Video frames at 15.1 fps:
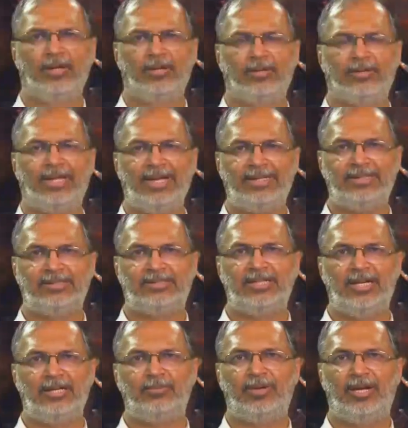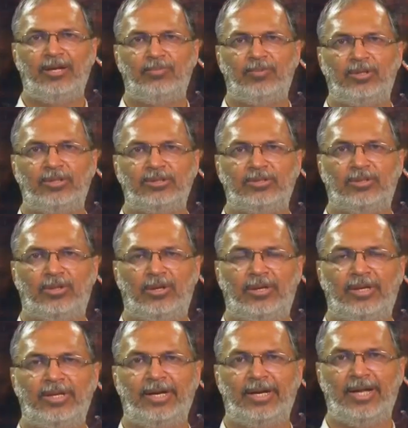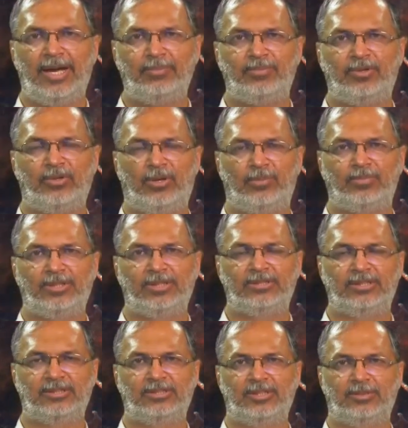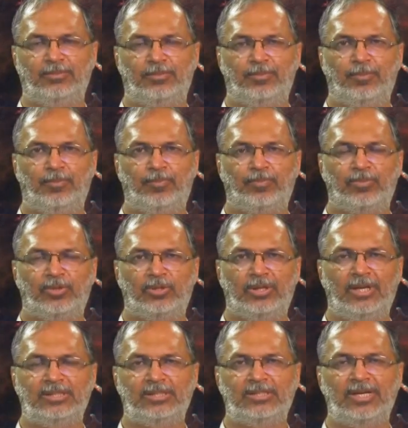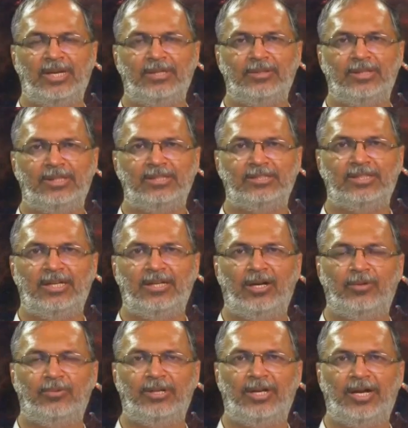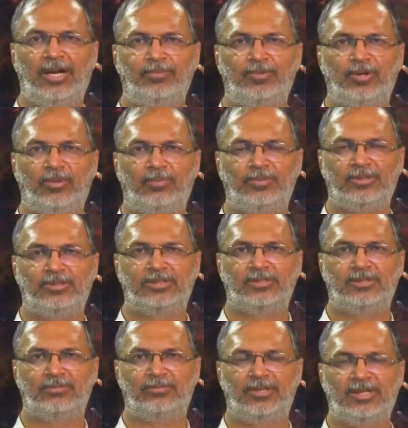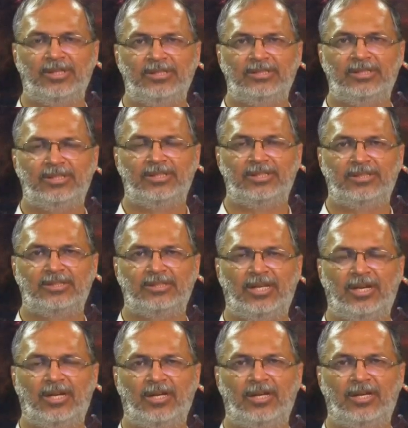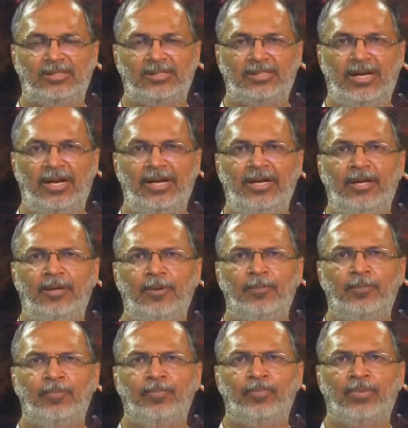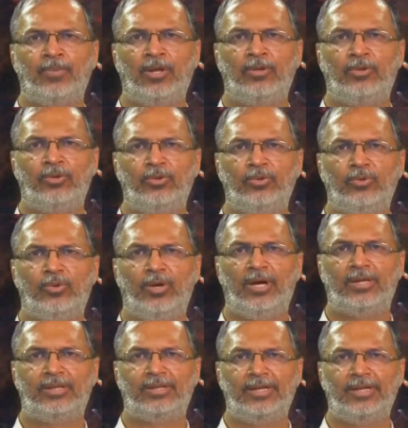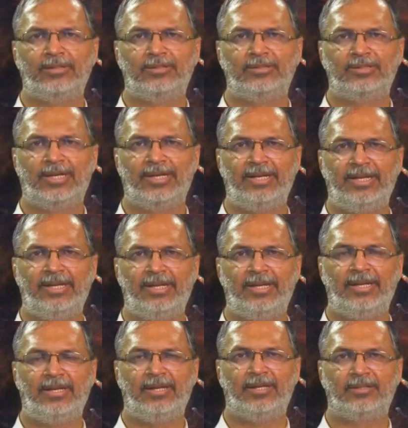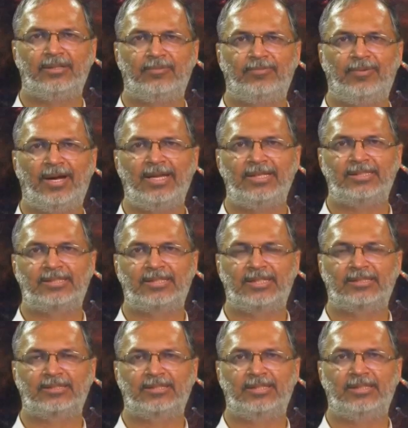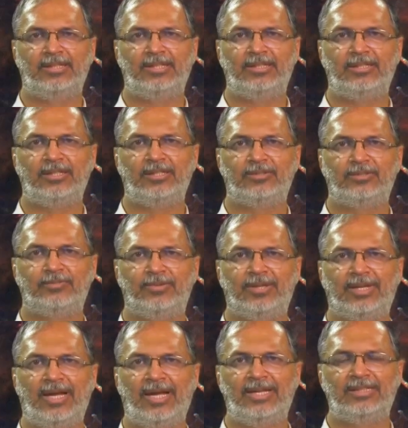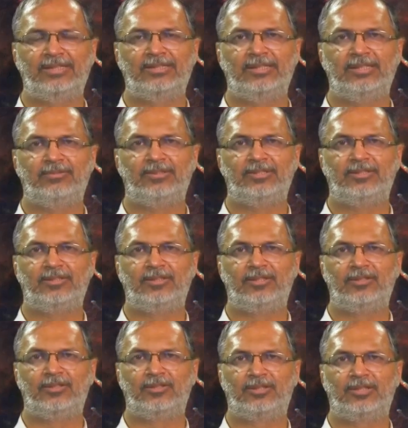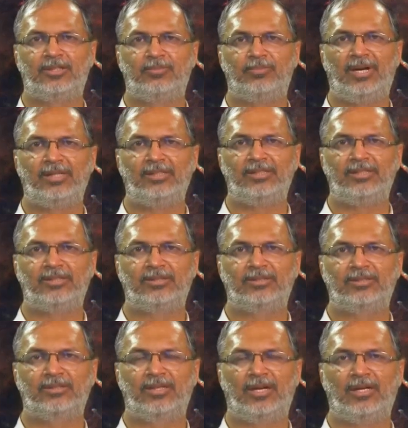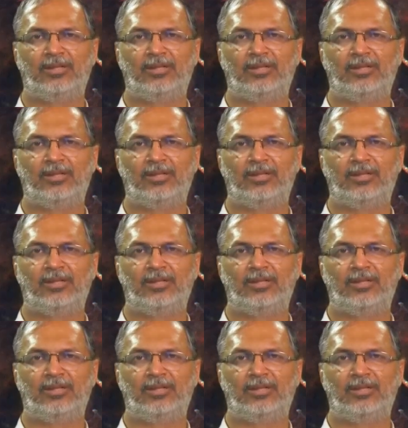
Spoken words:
Now, that is done by what is called an adaptive optic system. So, let us try to understand how an adaptive optic system works in this slide. You are trying to study the fine structure details of a galaxy, which is denoted by this